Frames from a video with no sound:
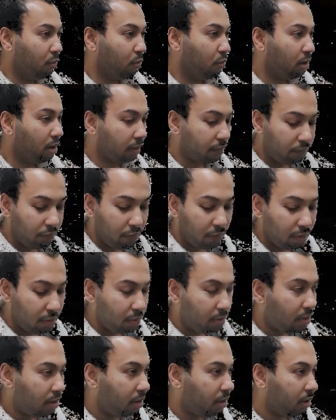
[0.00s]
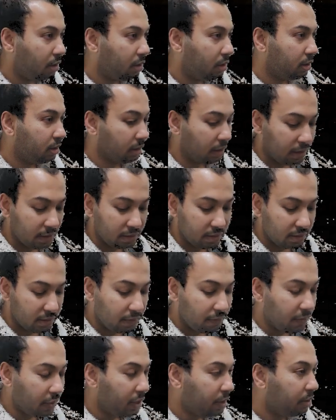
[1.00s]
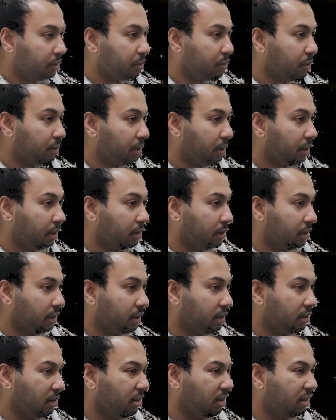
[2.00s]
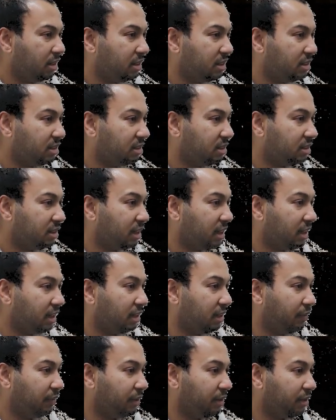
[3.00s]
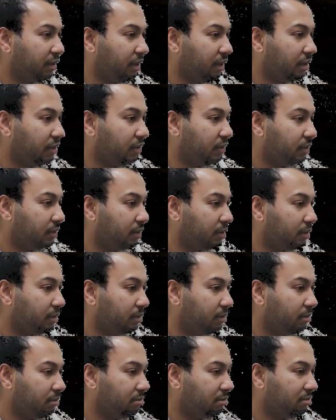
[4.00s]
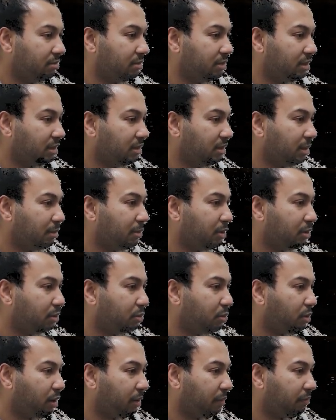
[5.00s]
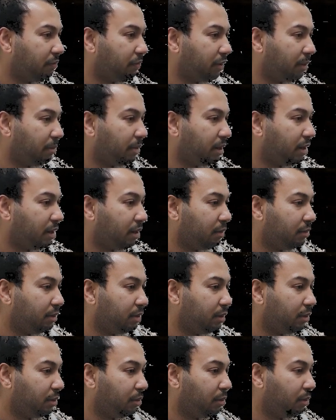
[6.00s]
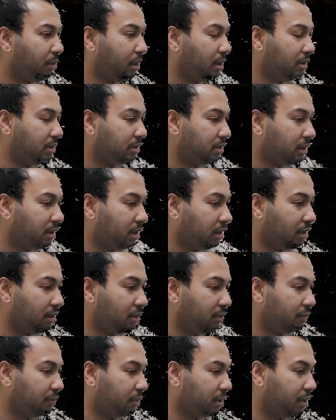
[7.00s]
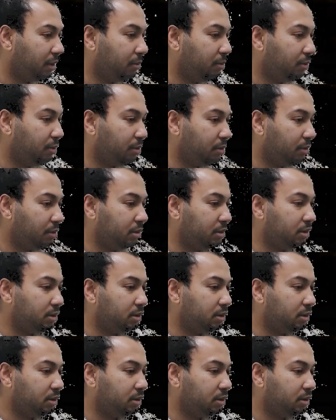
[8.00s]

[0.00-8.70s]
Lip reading: walk forward is W, and then all these different things. Since I'm not quite familiar with the old style of keyboard,